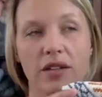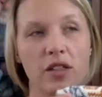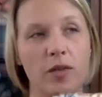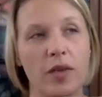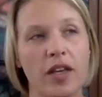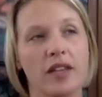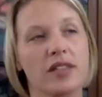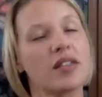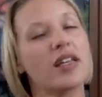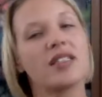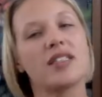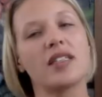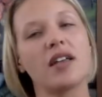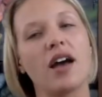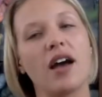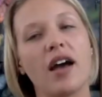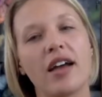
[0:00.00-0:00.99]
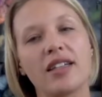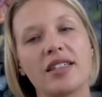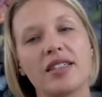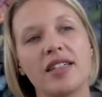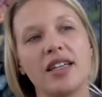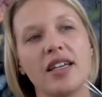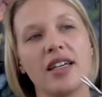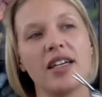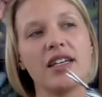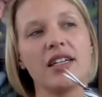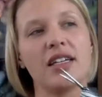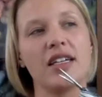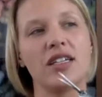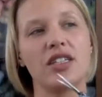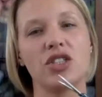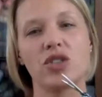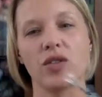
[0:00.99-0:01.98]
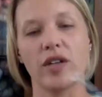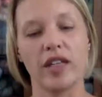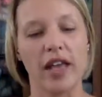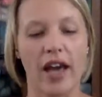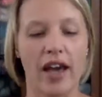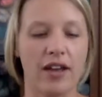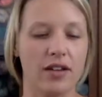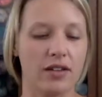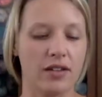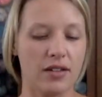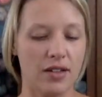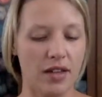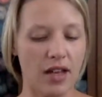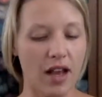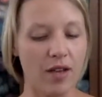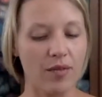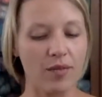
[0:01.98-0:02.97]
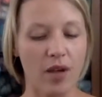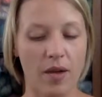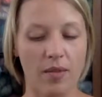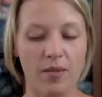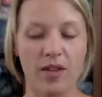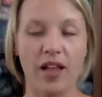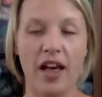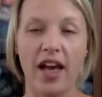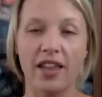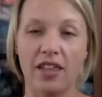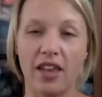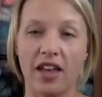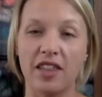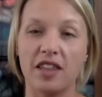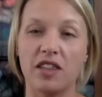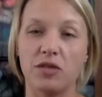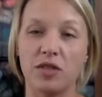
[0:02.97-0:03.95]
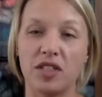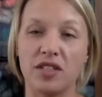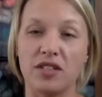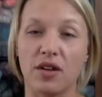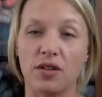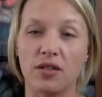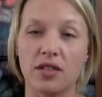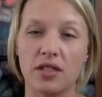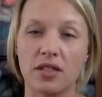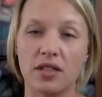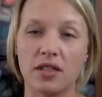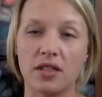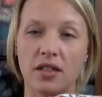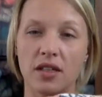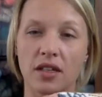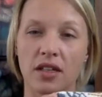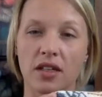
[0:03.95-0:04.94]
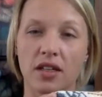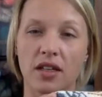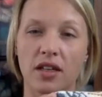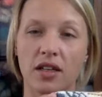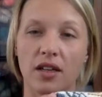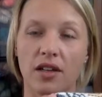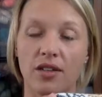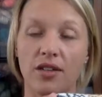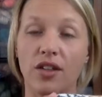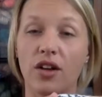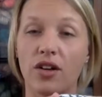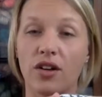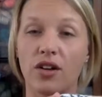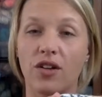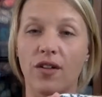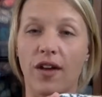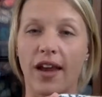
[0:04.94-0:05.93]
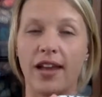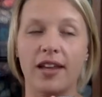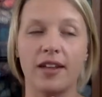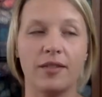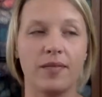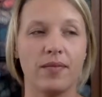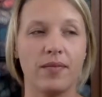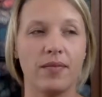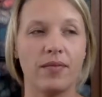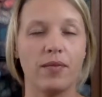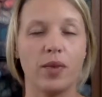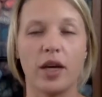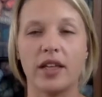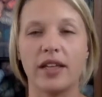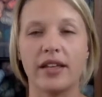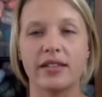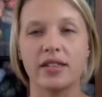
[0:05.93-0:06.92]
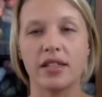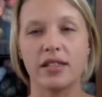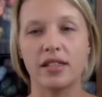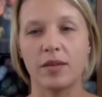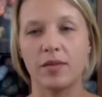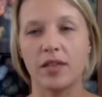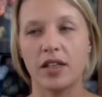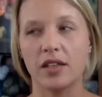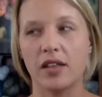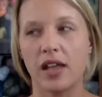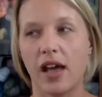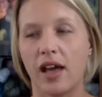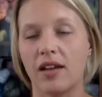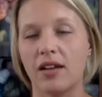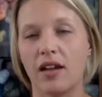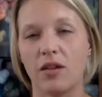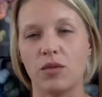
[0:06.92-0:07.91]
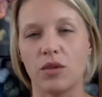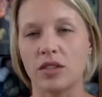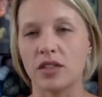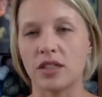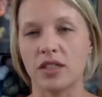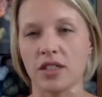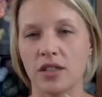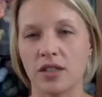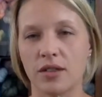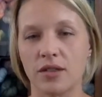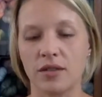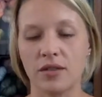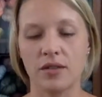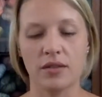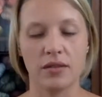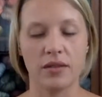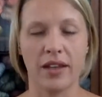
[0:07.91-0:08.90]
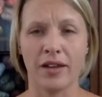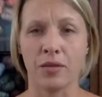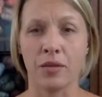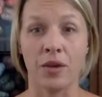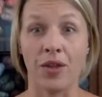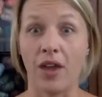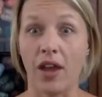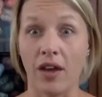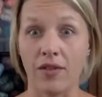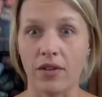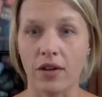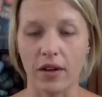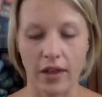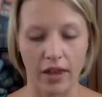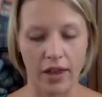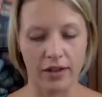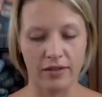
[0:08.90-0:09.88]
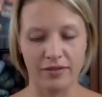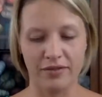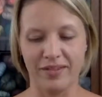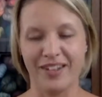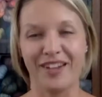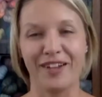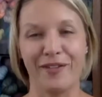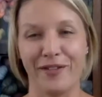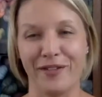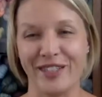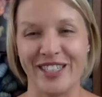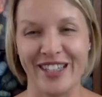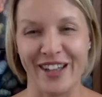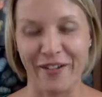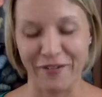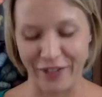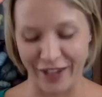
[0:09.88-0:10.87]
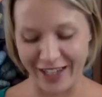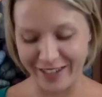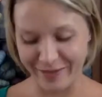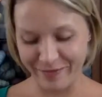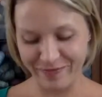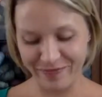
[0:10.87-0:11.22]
because I did not enjoy that. I'm glad. I think the results look great, but that's not something that I want to do, like, really ever again. It was not fun.